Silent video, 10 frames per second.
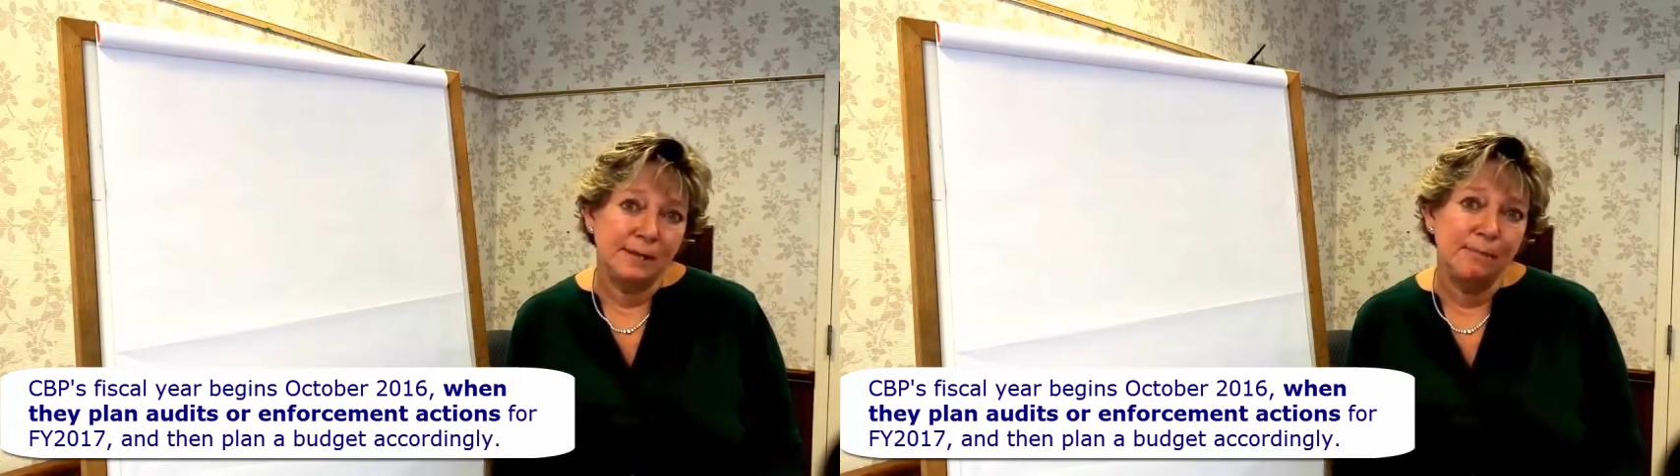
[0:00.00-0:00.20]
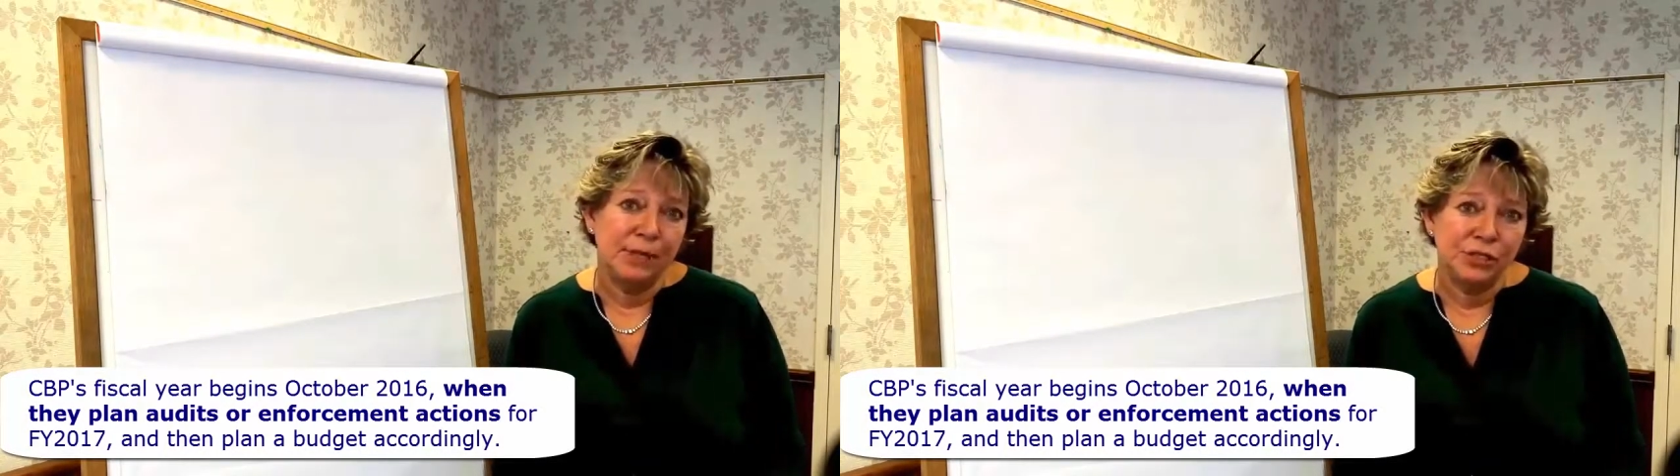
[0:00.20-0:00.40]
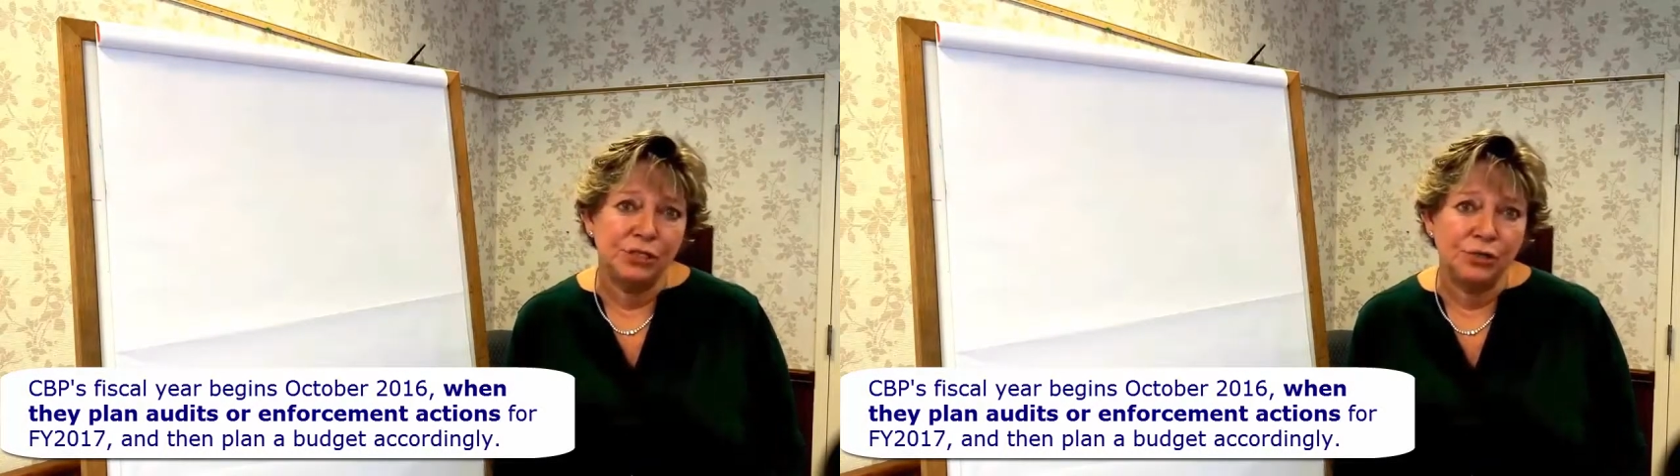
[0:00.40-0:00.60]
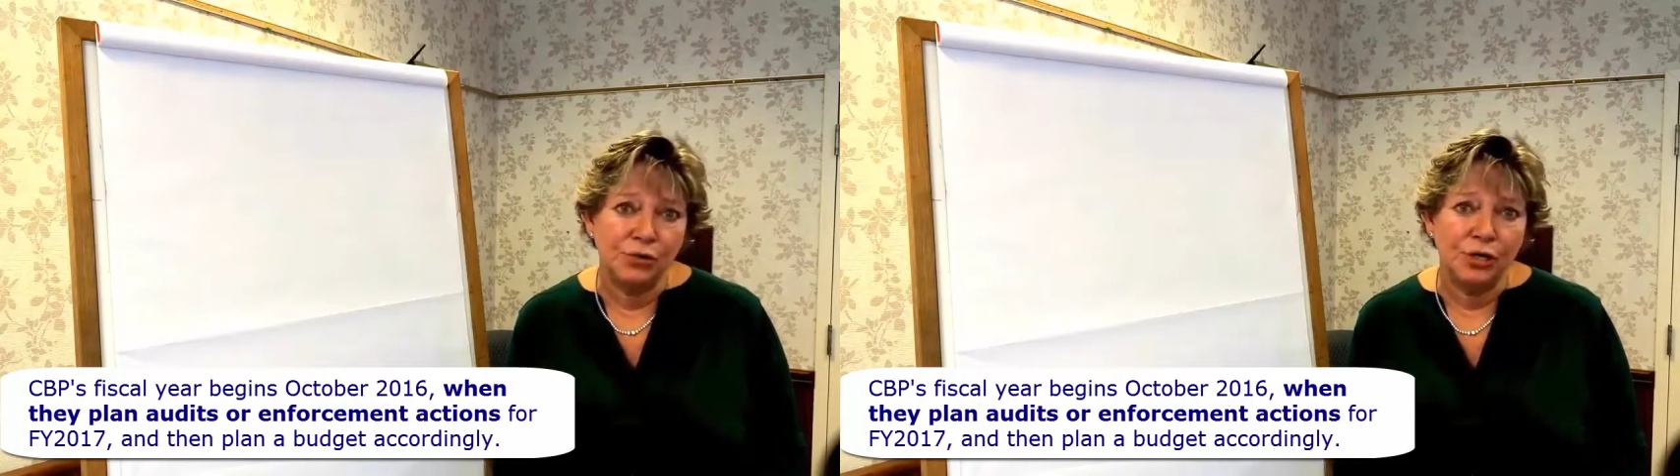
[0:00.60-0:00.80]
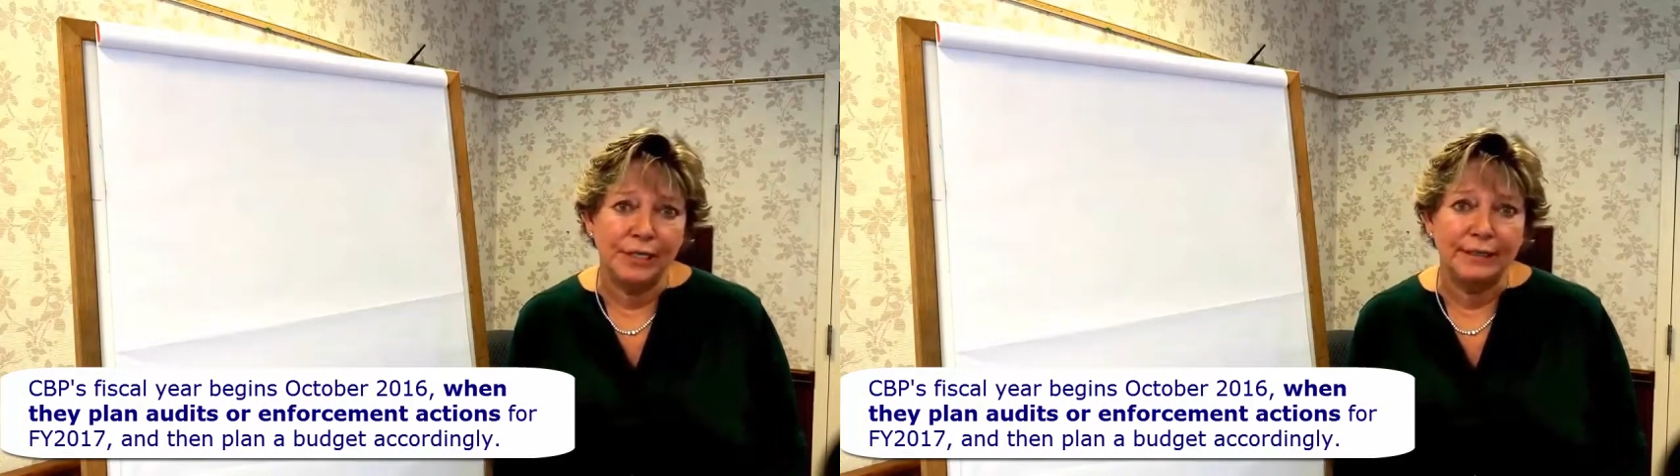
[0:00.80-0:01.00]
can budget
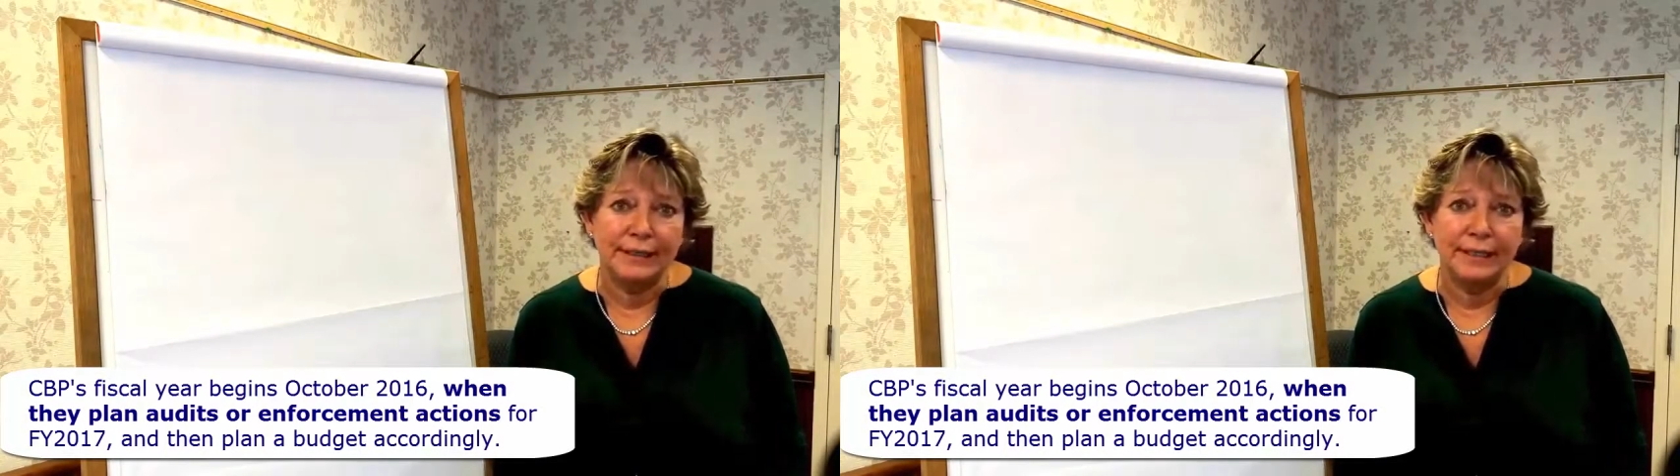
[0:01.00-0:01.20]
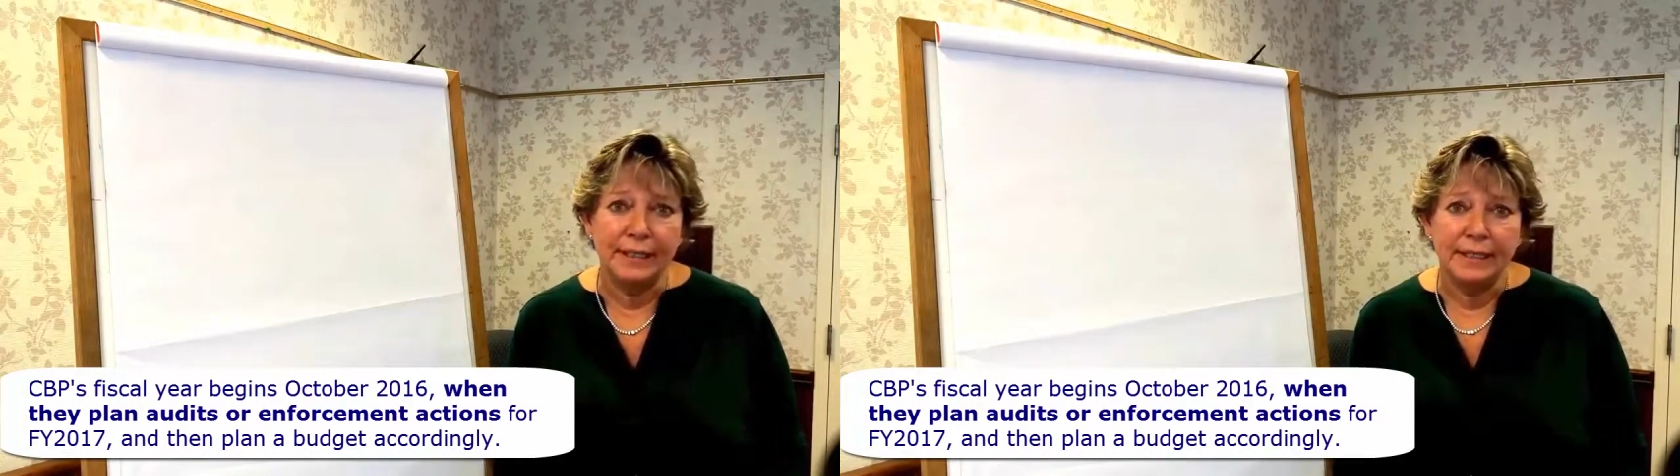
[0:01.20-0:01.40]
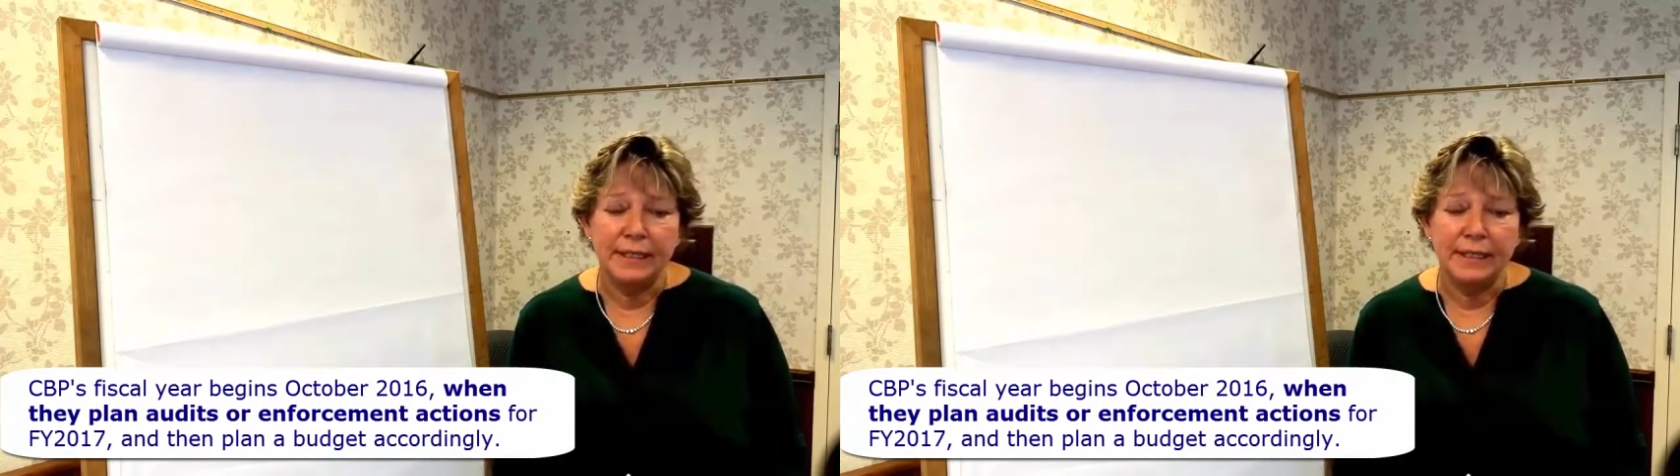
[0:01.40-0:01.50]
accordingly.